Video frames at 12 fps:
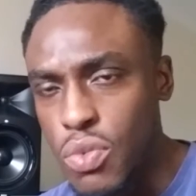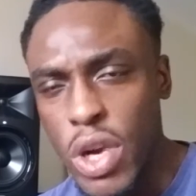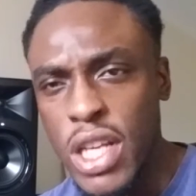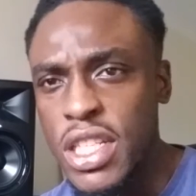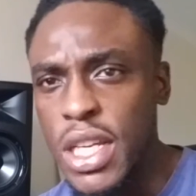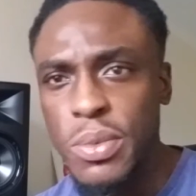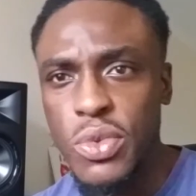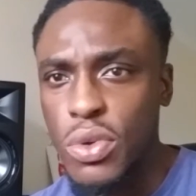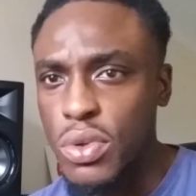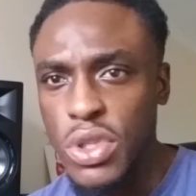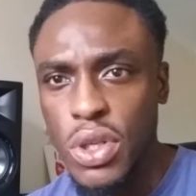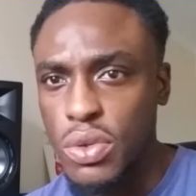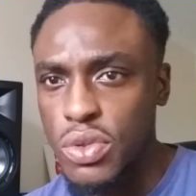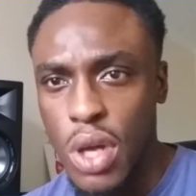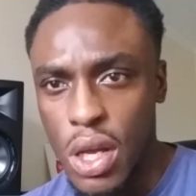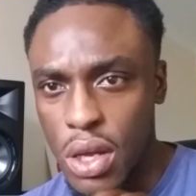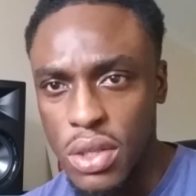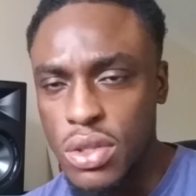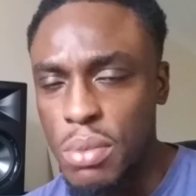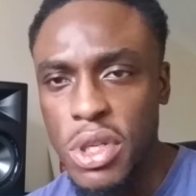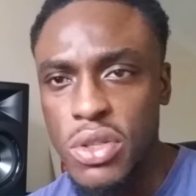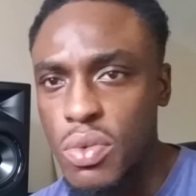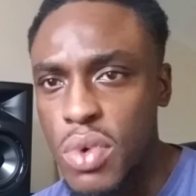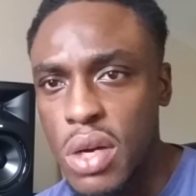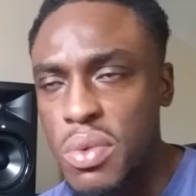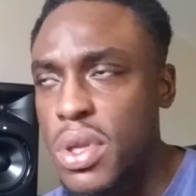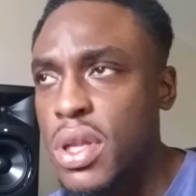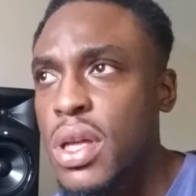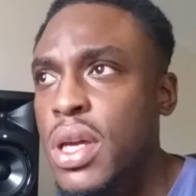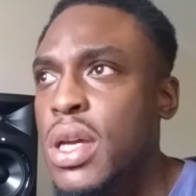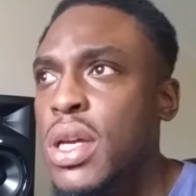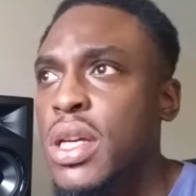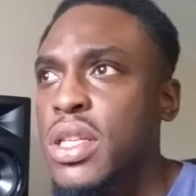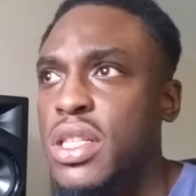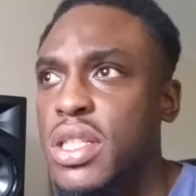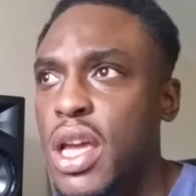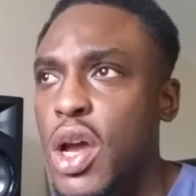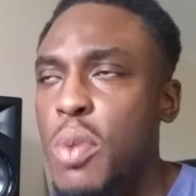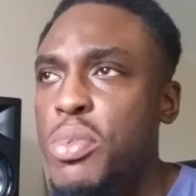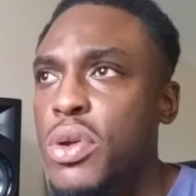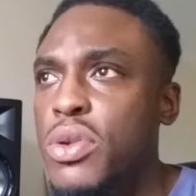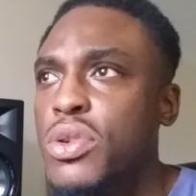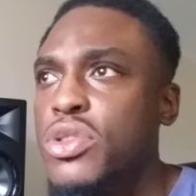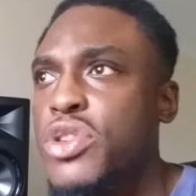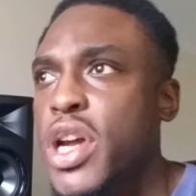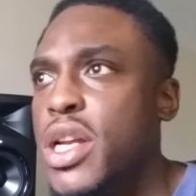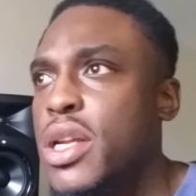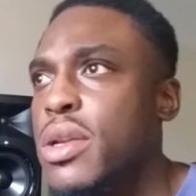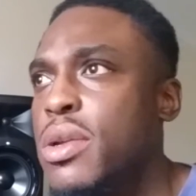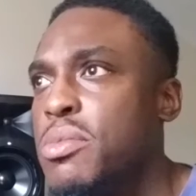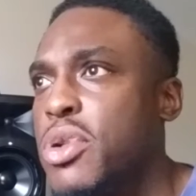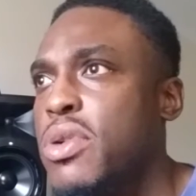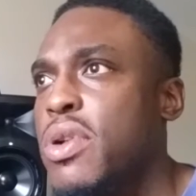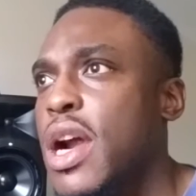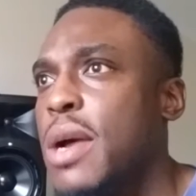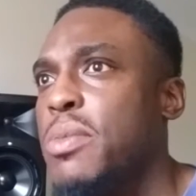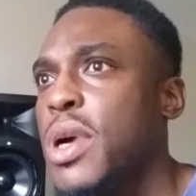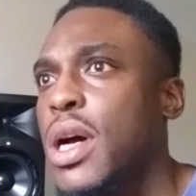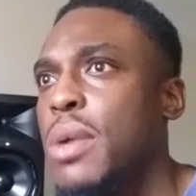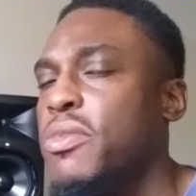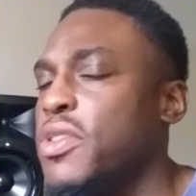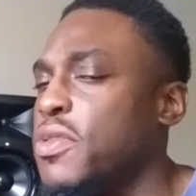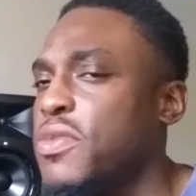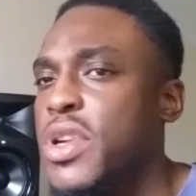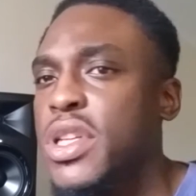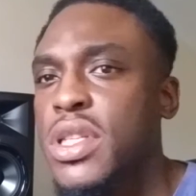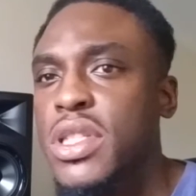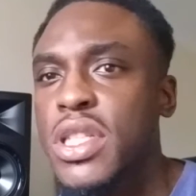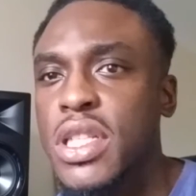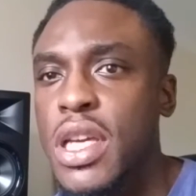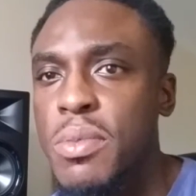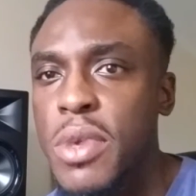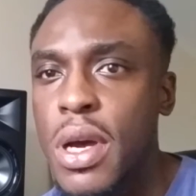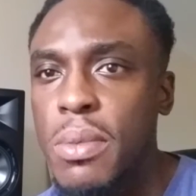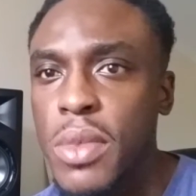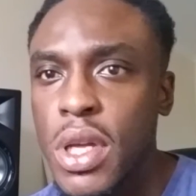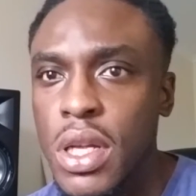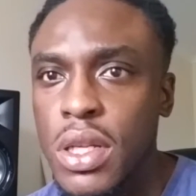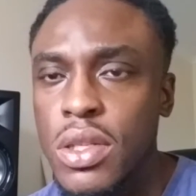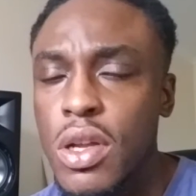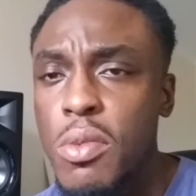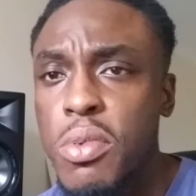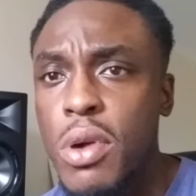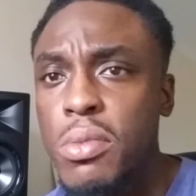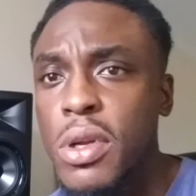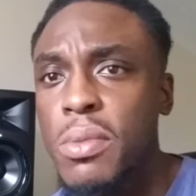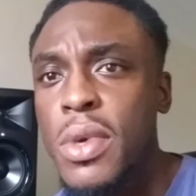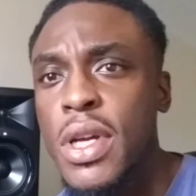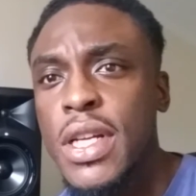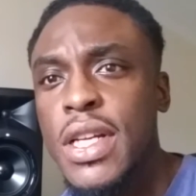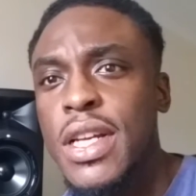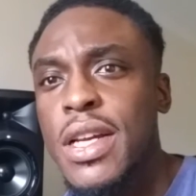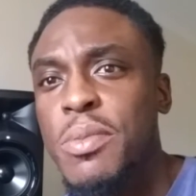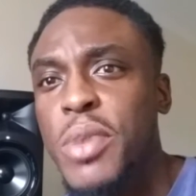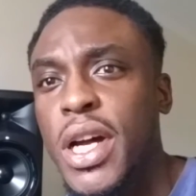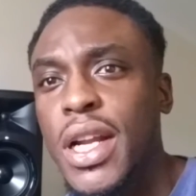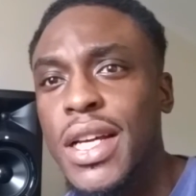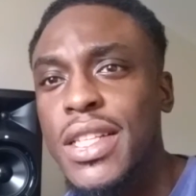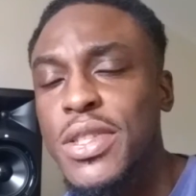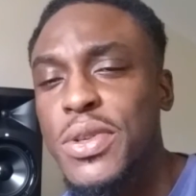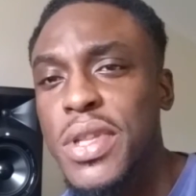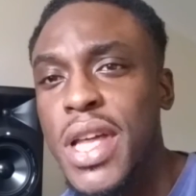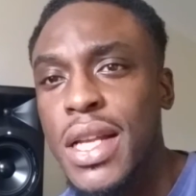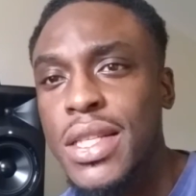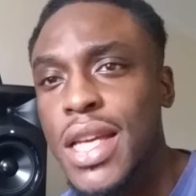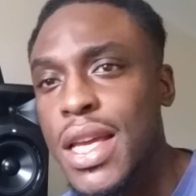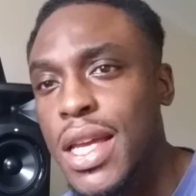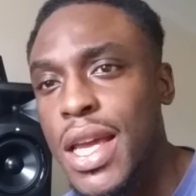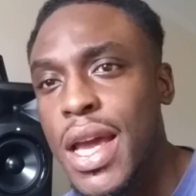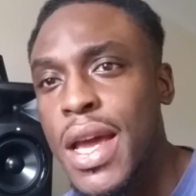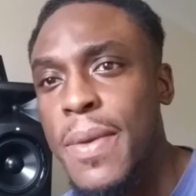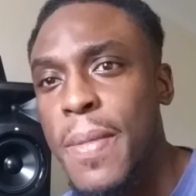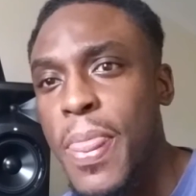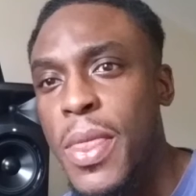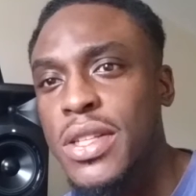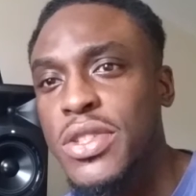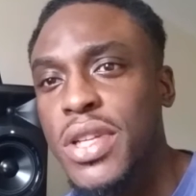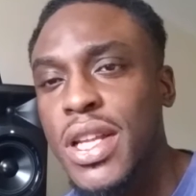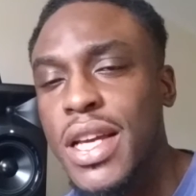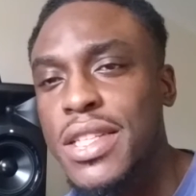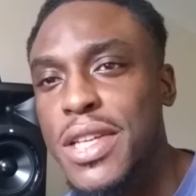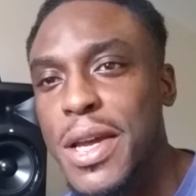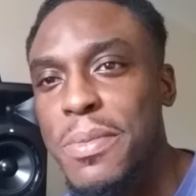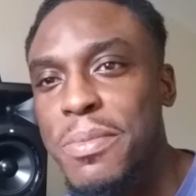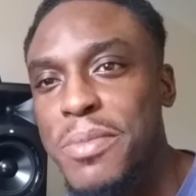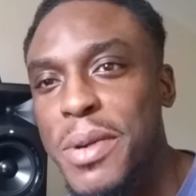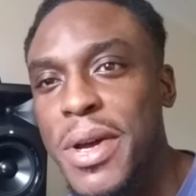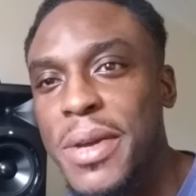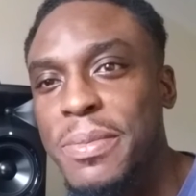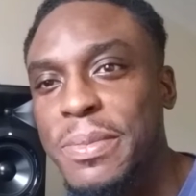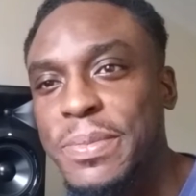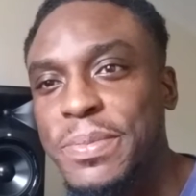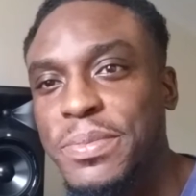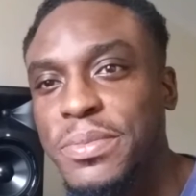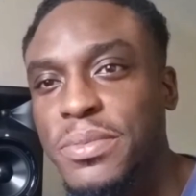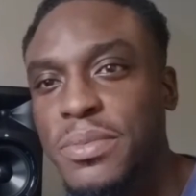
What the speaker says: regimes, or, somebody to work with just to help you in your training program, feel free to just hit me up. No problem. But until then, take care. Till the next time. Bye bye.